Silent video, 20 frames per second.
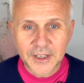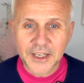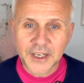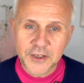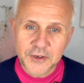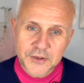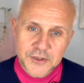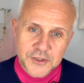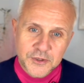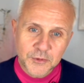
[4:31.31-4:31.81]
You
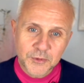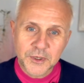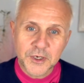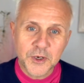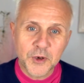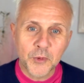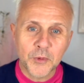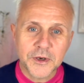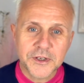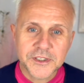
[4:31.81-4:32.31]
just don't
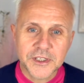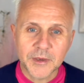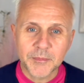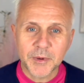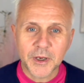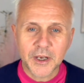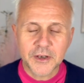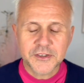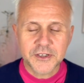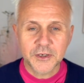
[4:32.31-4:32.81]
notice it
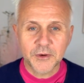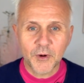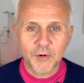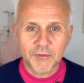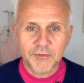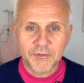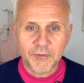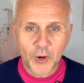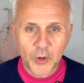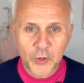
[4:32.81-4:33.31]
because you're not
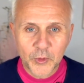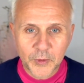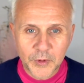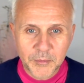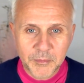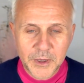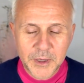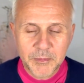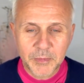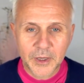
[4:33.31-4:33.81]
following
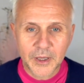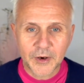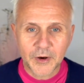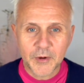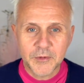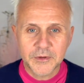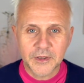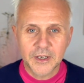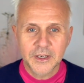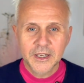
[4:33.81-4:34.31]
people
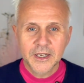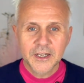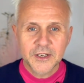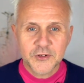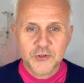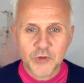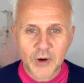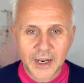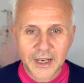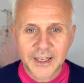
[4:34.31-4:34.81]
around and
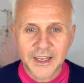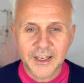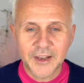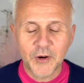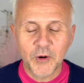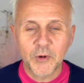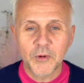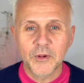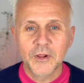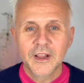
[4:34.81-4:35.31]
tracking
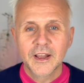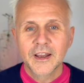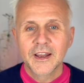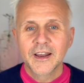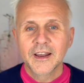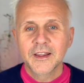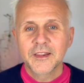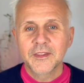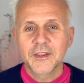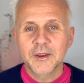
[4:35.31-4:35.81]
all
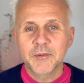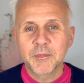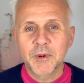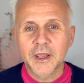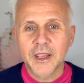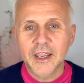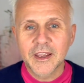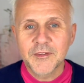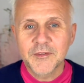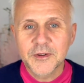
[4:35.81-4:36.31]
their
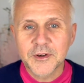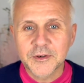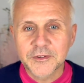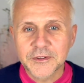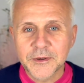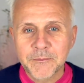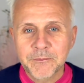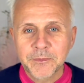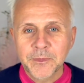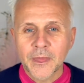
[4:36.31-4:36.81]
behaviours.
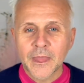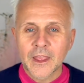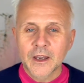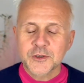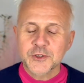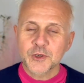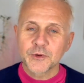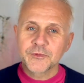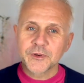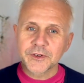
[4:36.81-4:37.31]

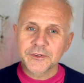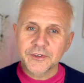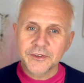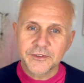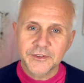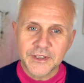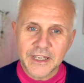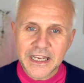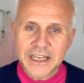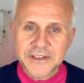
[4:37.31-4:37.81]
So for
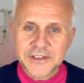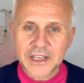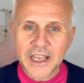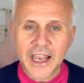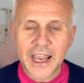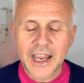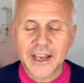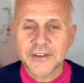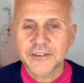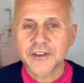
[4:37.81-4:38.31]
today's
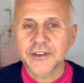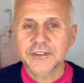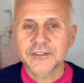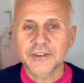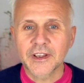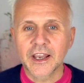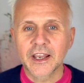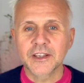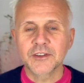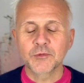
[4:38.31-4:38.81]

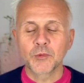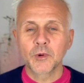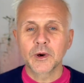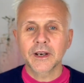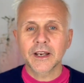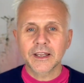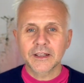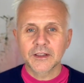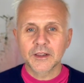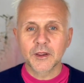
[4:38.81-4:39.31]
exercise, what
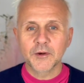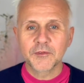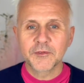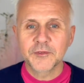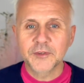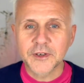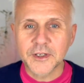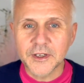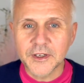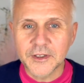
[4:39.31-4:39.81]
I'd love for
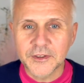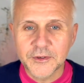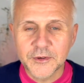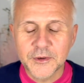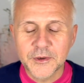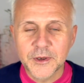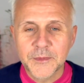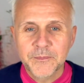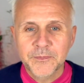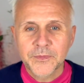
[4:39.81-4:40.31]
you to do
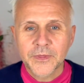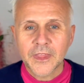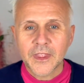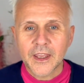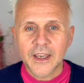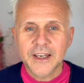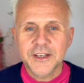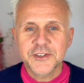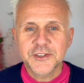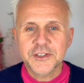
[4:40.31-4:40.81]

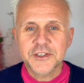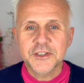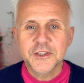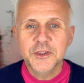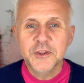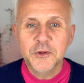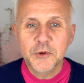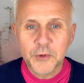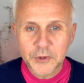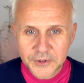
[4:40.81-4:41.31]
is just
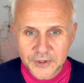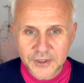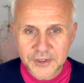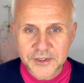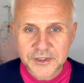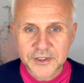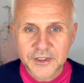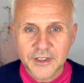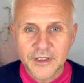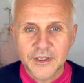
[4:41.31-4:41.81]

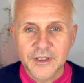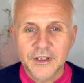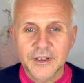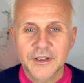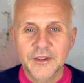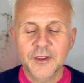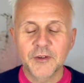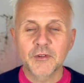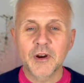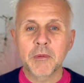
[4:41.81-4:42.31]
notice
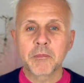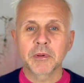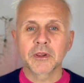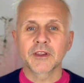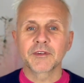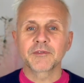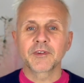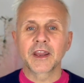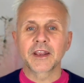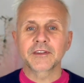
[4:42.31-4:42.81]
the ripple
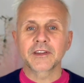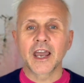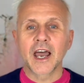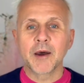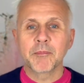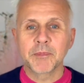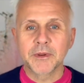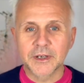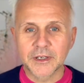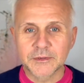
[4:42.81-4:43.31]
effect
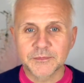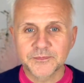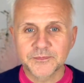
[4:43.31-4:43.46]
happening.